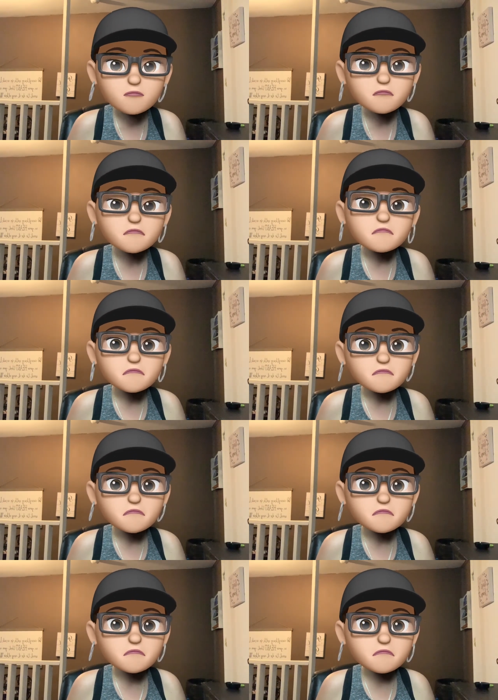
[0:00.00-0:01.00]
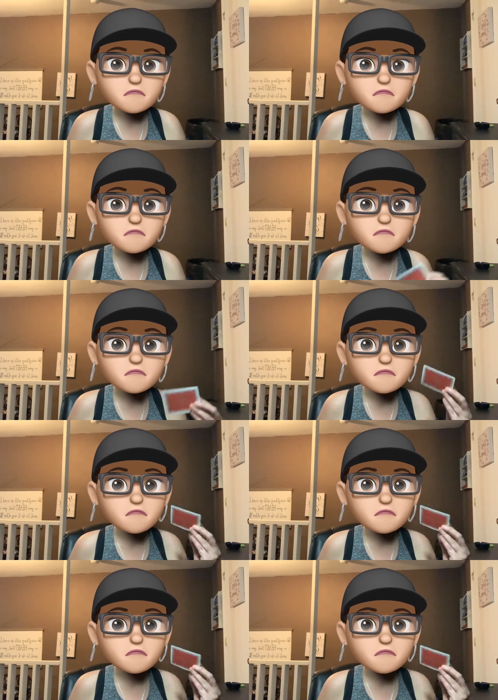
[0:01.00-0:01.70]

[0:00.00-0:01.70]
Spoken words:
(silence)